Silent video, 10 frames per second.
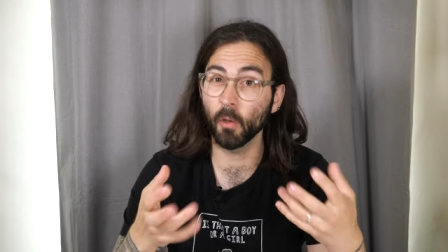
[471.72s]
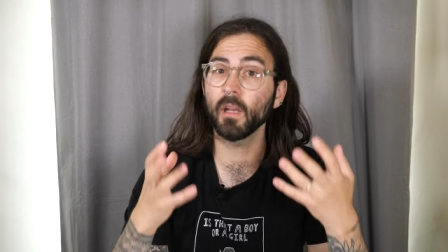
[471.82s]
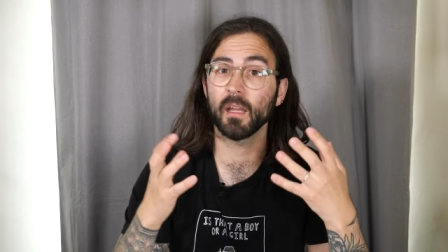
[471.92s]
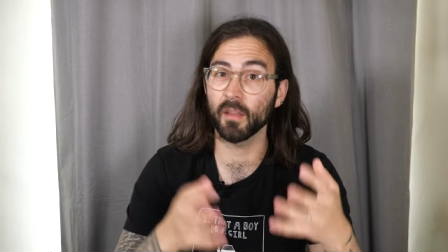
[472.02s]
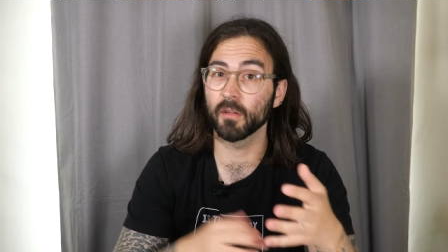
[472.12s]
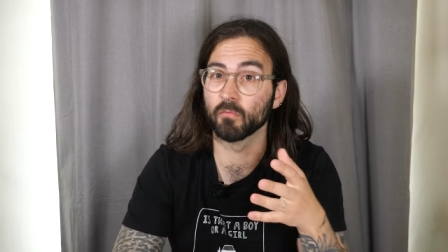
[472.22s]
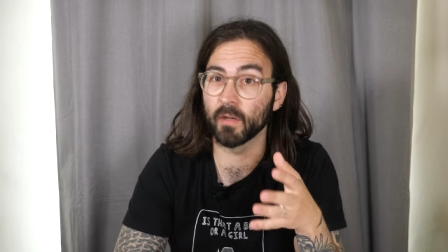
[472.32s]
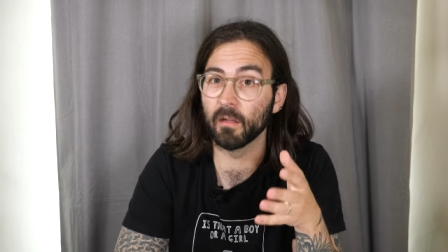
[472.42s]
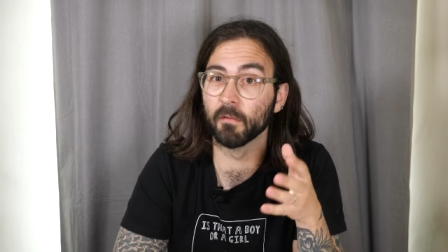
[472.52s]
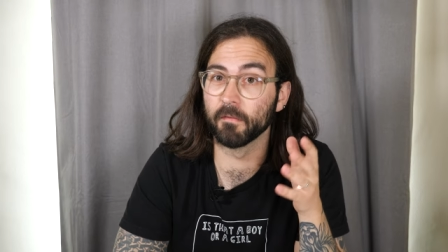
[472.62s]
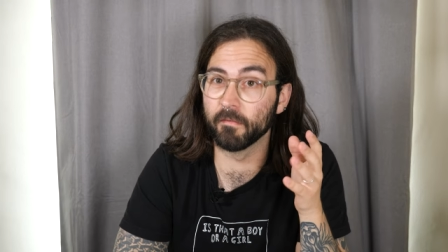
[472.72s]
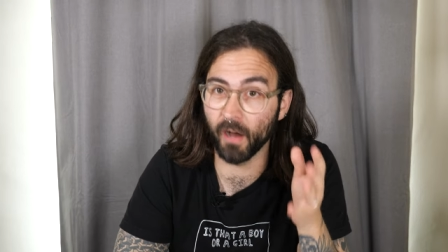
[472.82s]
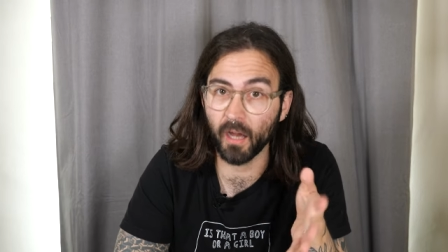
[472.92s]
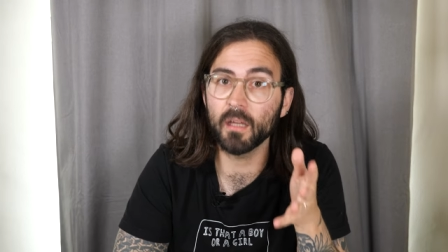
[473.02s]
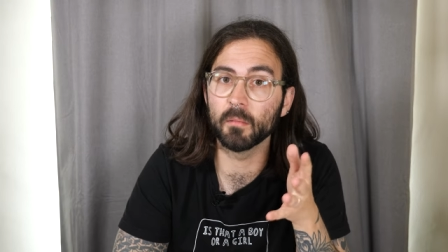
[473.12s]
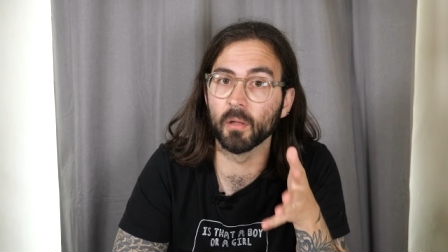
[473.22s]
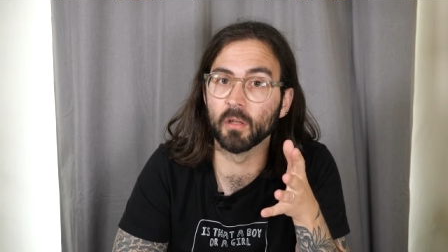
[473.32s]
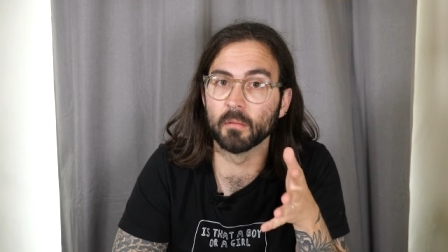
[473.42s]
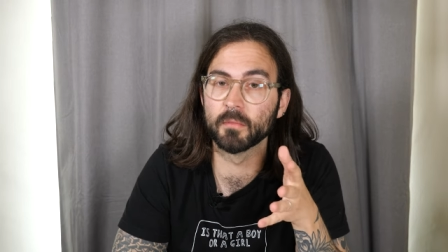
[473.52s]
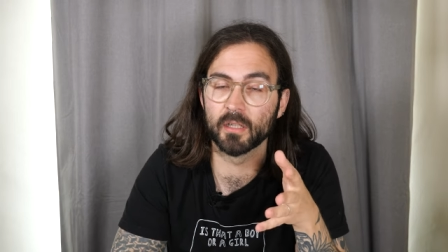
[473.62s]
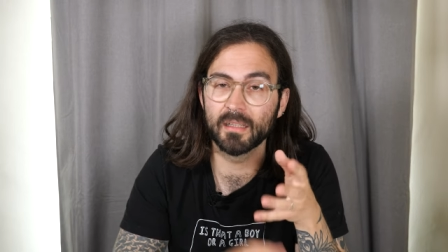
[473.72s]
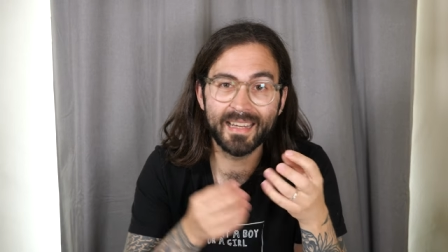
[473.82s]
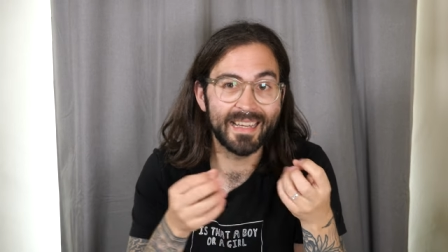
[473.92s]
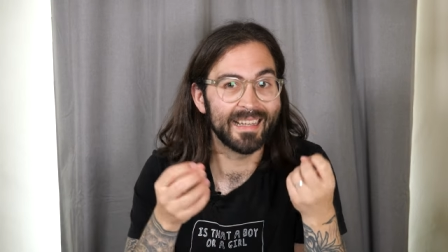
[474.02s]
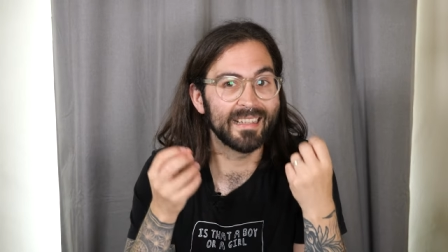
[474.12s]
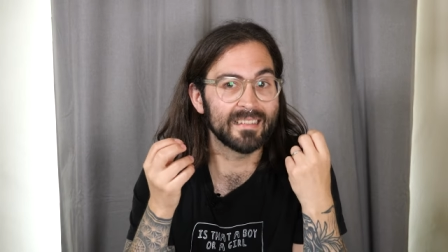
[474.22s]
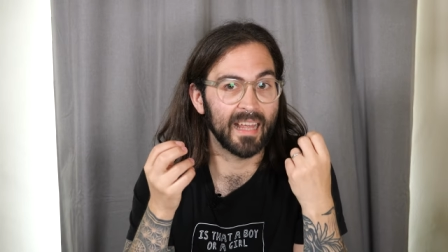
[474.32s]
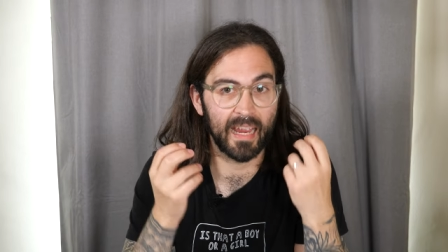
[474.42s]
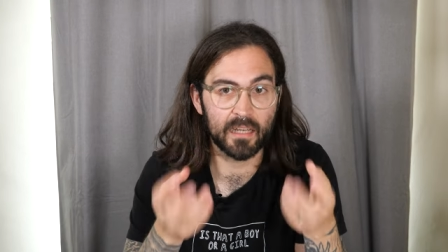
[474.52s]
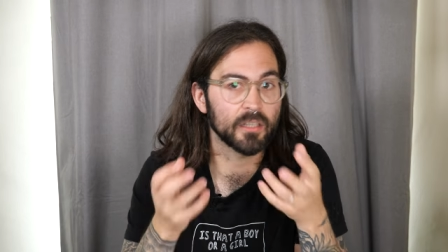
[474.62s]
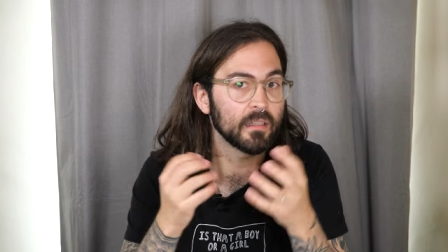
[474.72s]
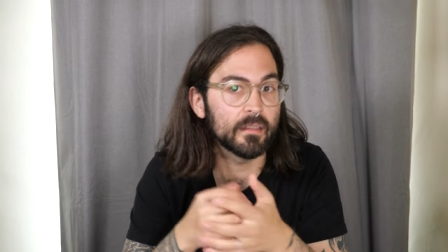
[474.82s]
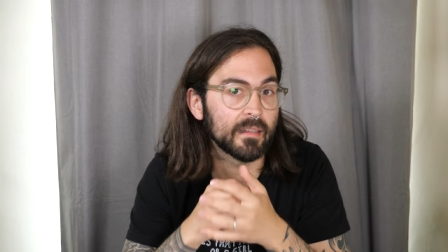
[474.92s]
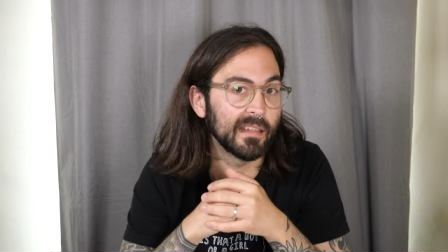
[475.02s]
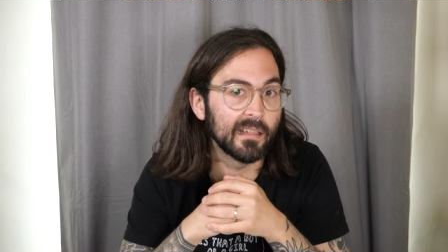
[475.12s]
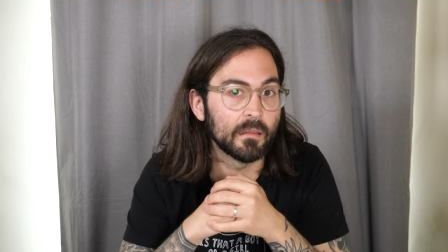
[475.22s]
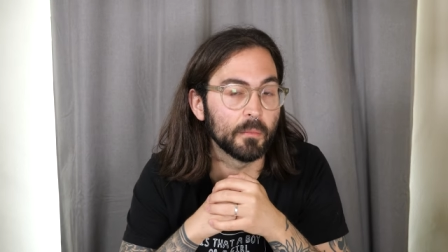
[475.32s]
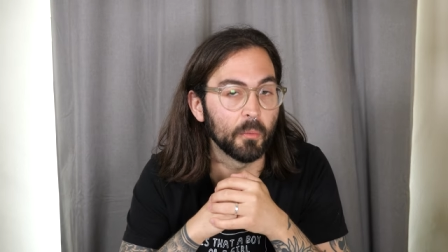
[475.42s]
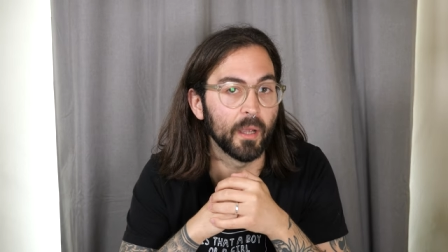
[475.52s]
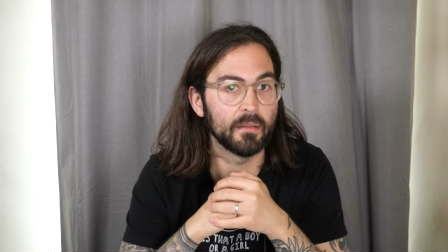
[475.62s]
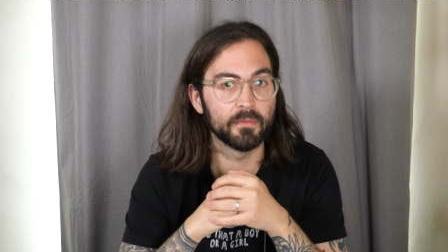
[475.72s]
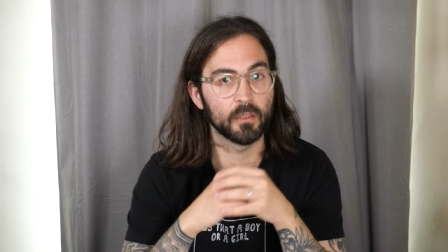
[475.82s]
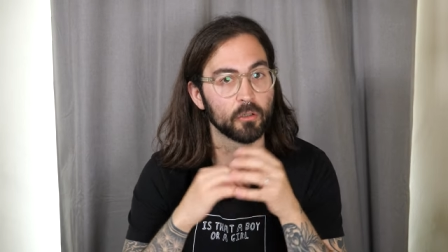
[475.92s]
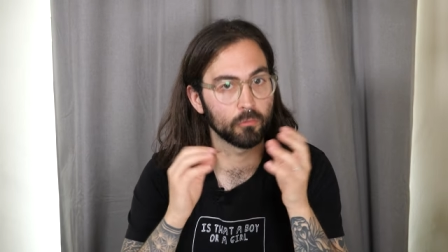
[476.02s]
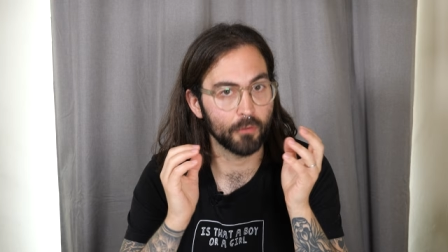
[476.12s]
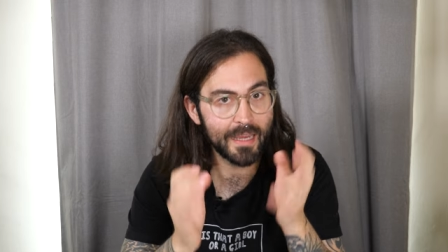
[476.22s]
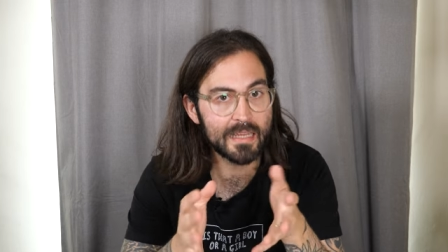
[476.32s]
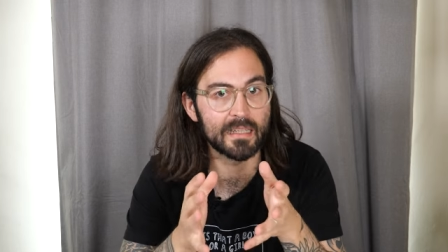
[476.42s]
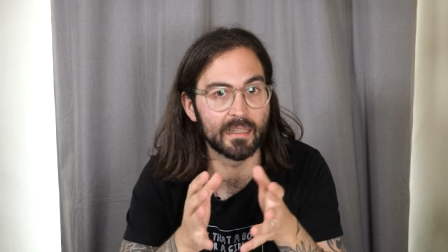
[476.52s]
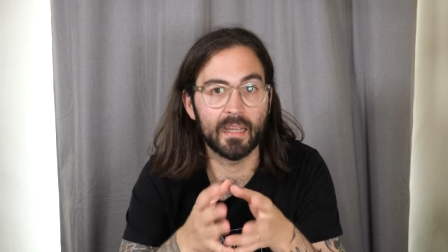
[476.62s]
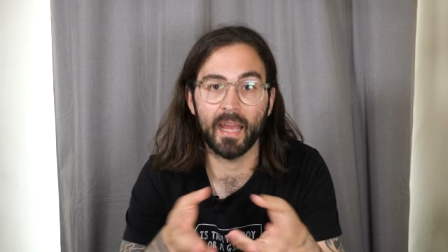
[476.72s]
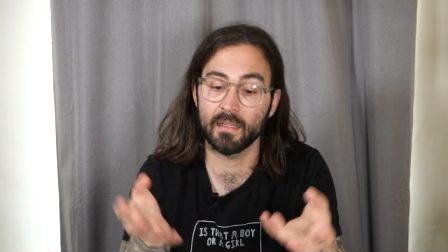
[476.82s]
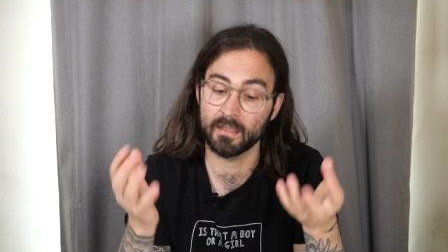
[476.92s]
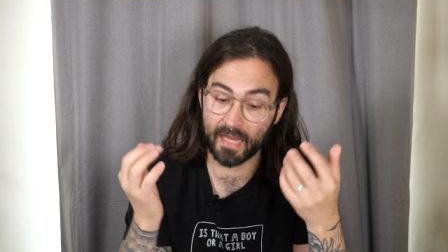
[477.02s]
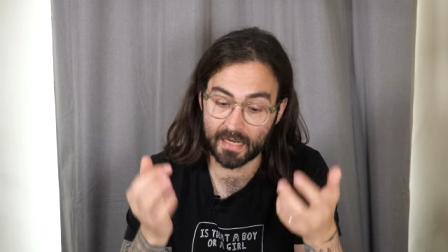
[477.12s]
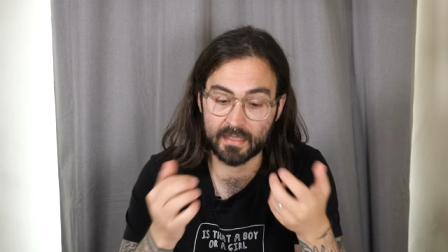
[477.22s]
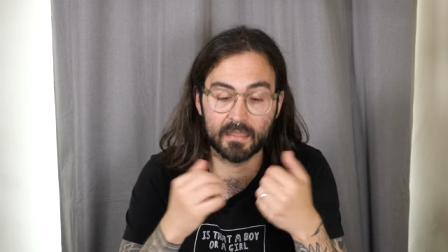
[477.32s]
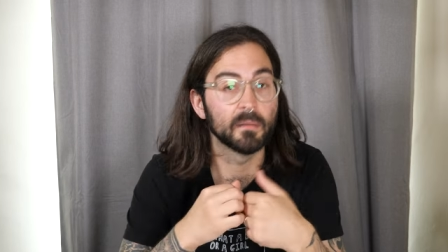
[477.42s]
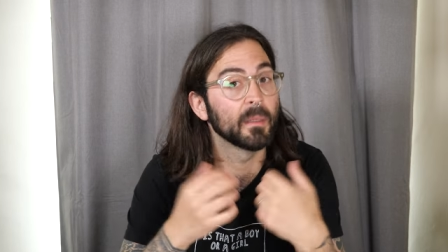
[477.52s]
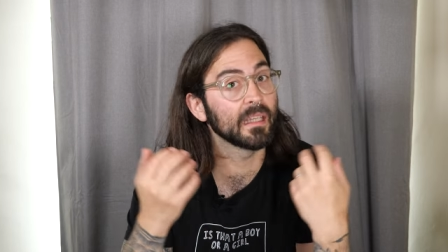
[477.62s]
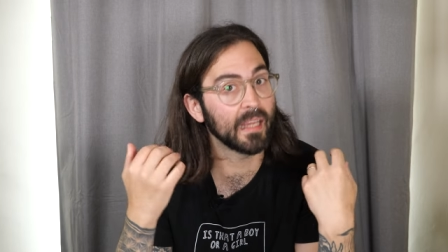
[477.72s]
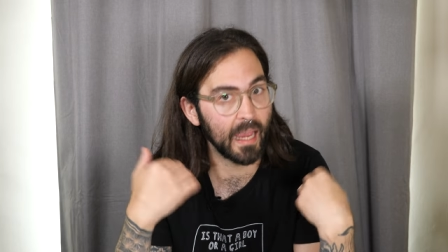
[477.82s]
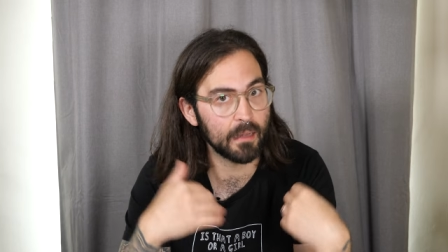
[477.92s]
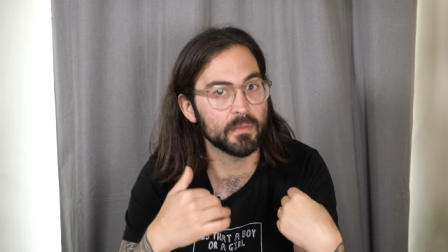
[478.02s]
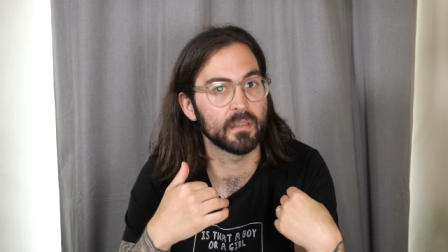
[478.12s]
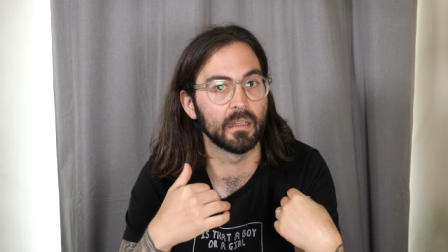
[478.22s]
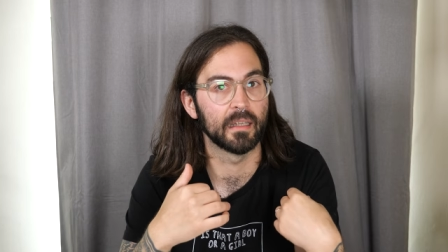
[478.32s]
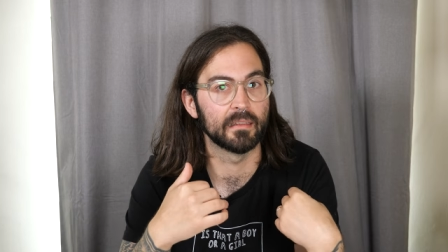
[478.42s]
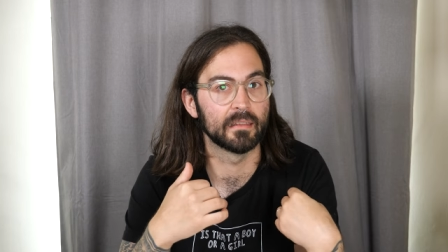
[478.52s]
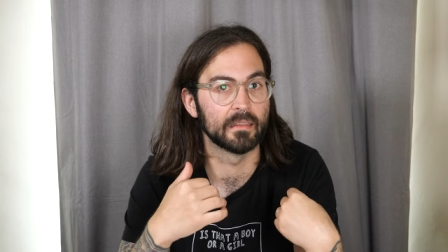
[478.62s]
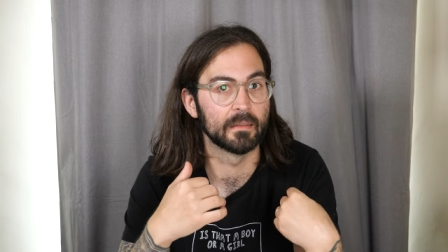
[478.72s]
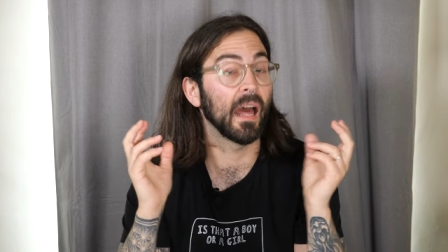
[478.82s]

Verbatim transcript: only other real viable option is actually sending them away for grading and getting them encapsulated.